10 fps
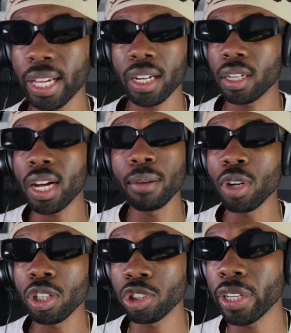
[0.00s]
I, I'm
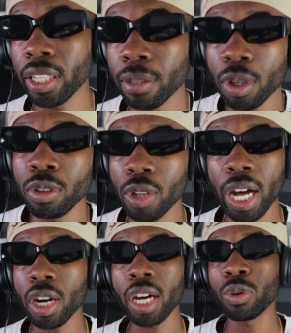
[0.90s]
not Australian, bro, so
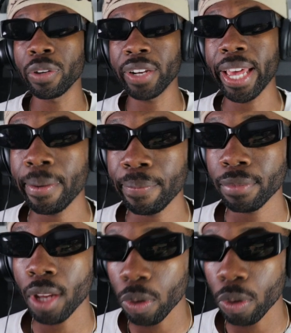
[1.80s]
I don't, I don't give a damn. Okay.